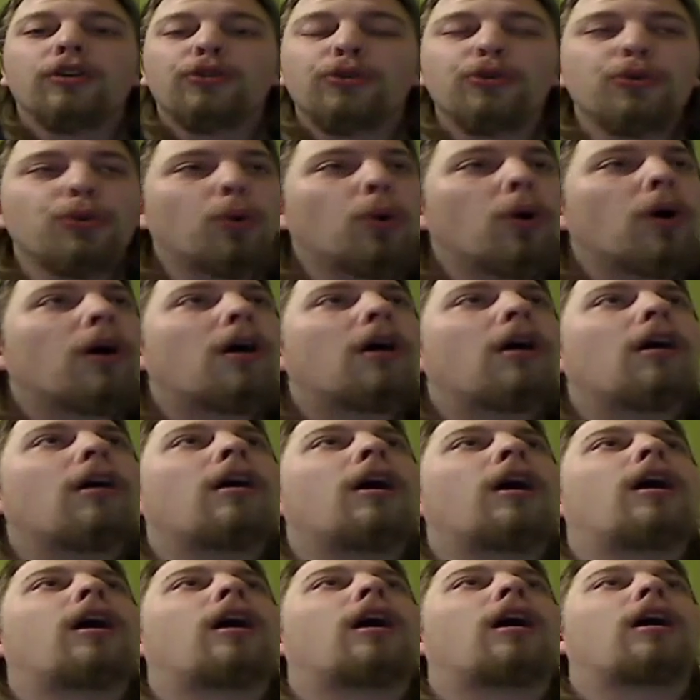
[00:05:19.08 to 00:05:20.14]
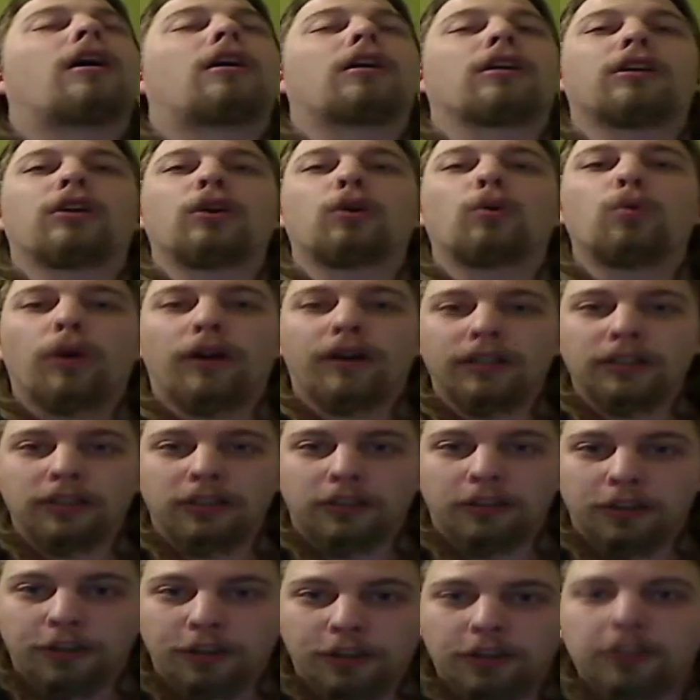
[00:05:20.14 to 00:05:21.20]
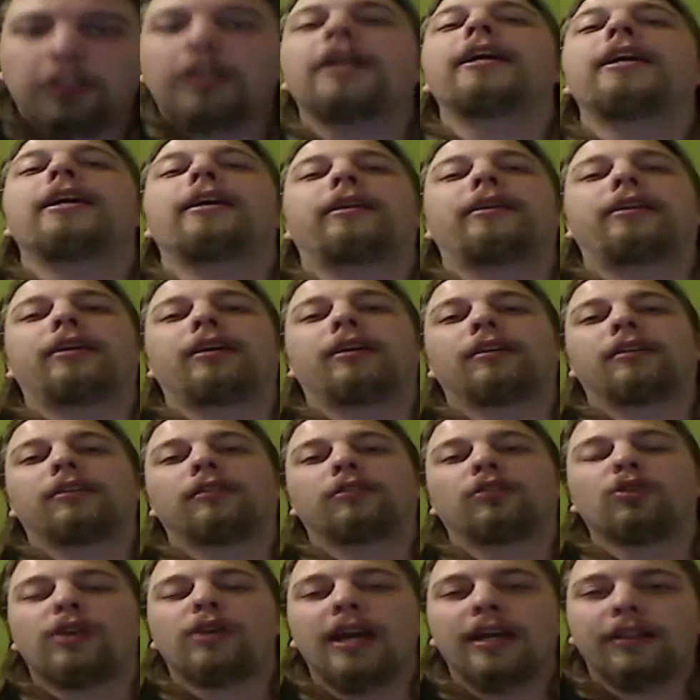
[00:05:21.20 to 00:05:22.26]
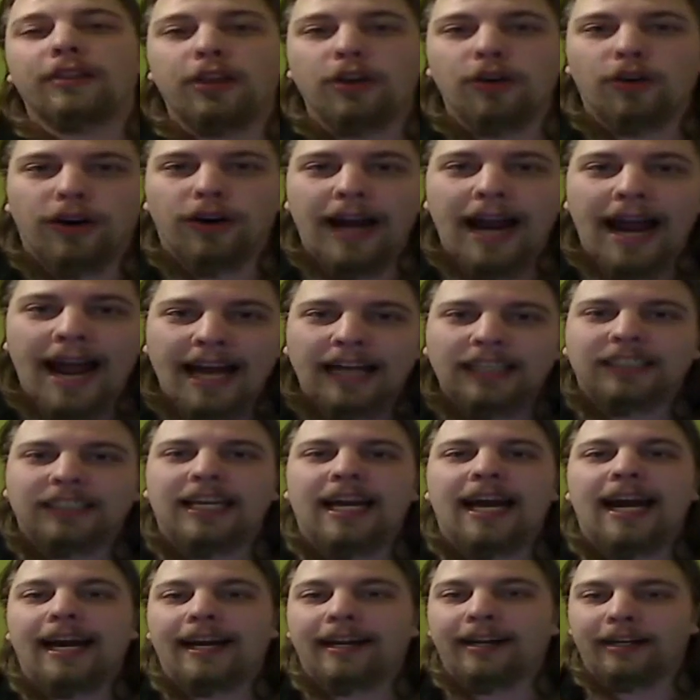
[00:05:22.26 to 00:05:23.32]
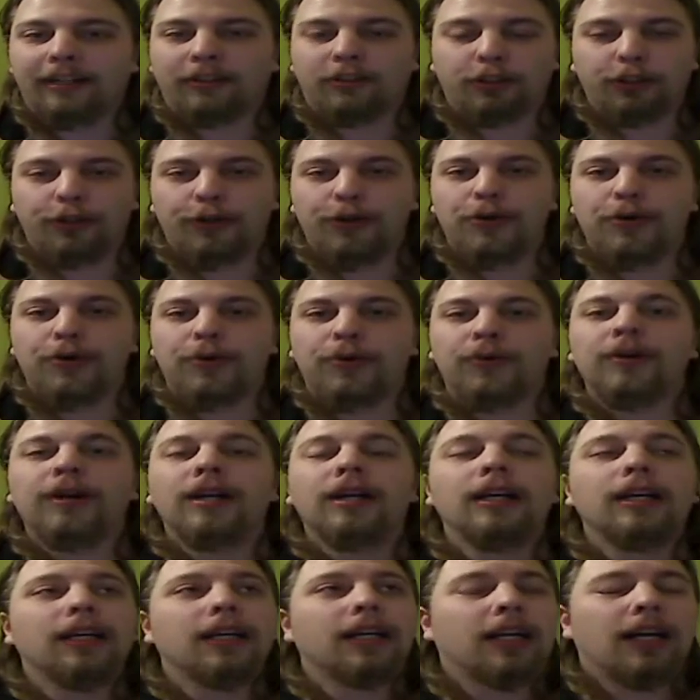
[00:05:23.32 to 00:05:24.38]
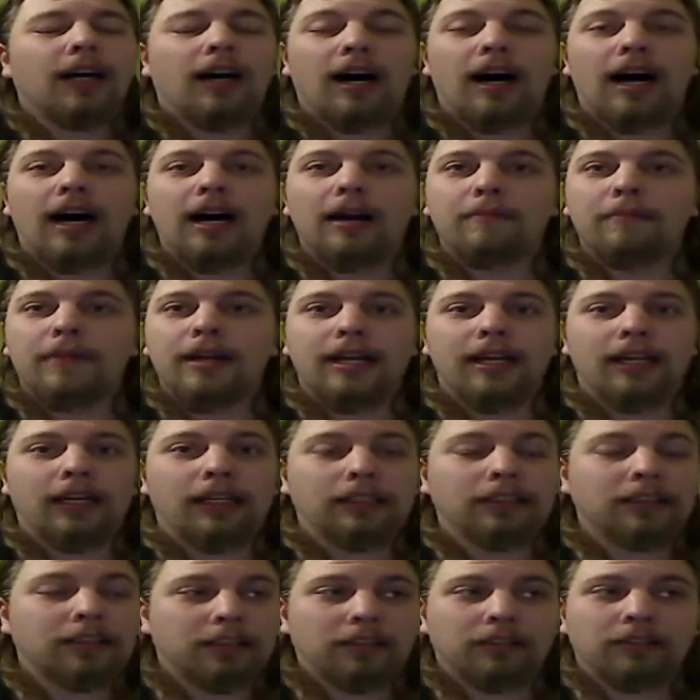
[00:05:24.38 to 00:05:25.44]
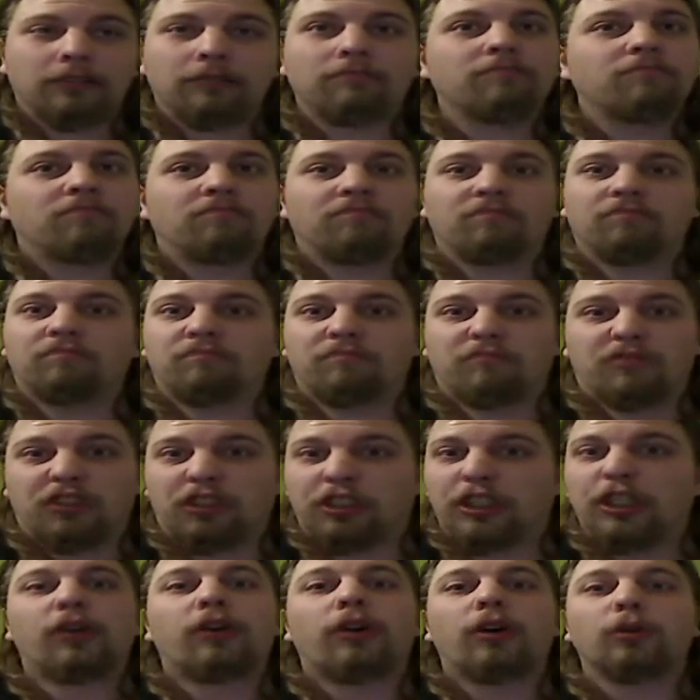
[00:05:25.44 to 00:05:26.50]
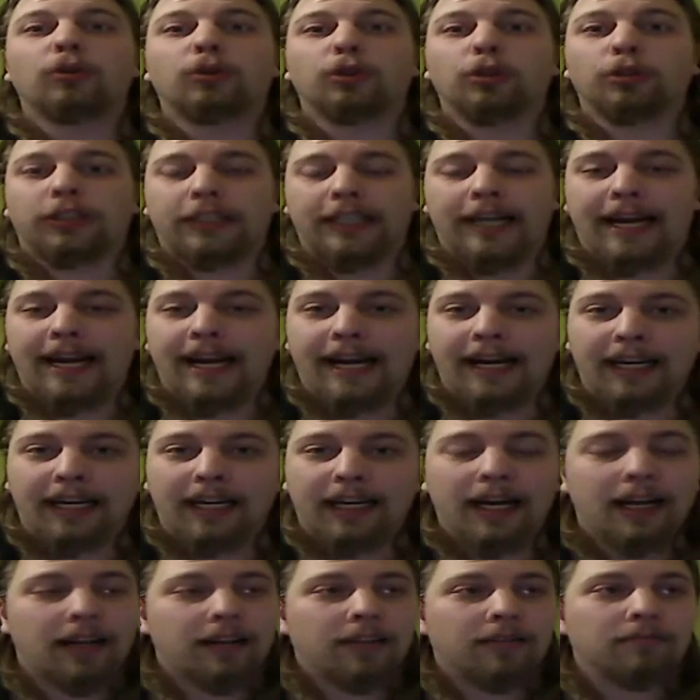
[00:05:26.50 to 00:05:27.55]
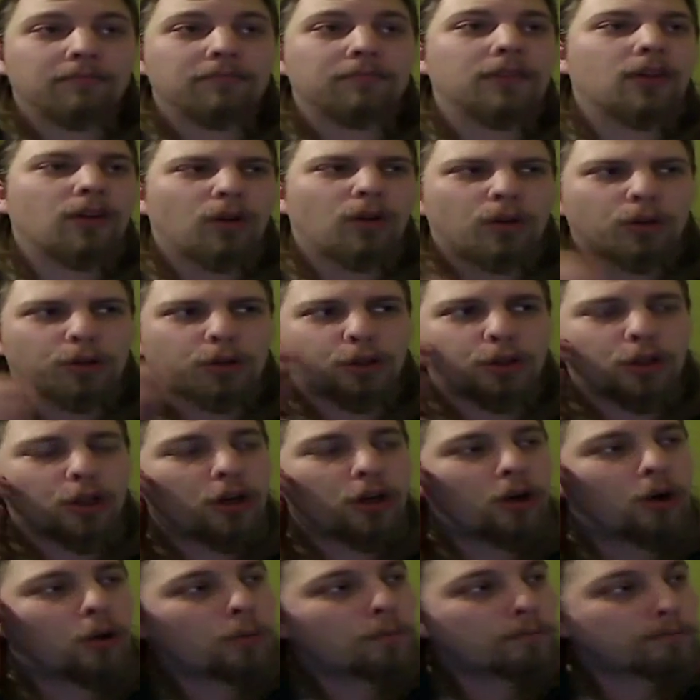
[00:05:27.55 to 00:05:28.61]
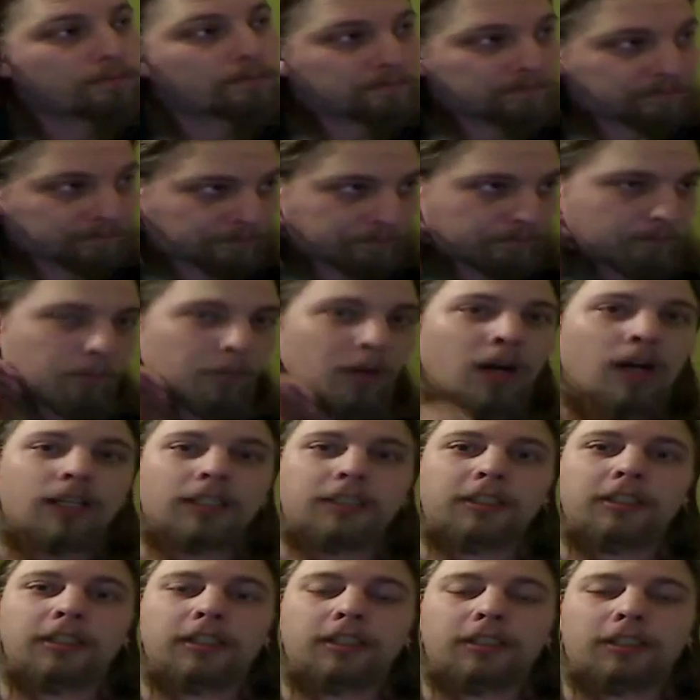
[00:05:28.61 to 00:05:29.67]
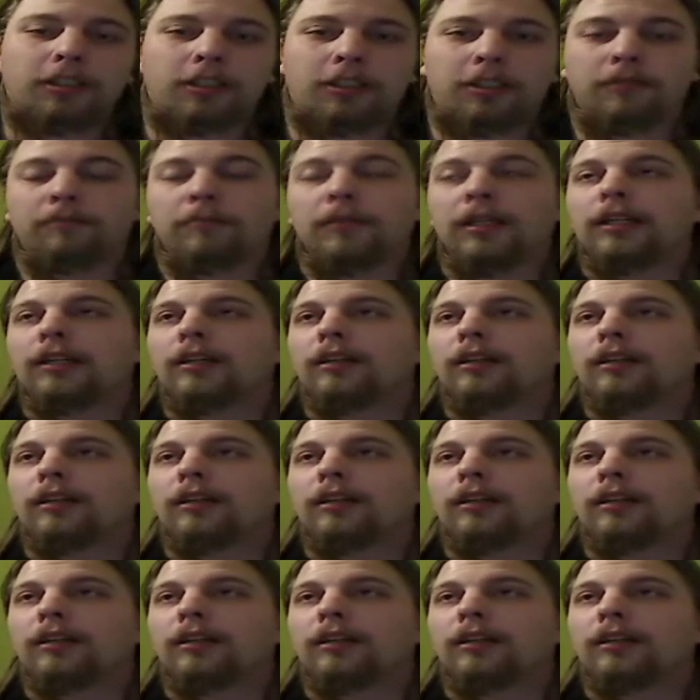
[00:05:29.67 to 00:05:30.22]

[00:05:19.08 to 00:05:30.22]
you are guaranteed to get your ass handed to you. I mean, 0 to 10. And also, bosses,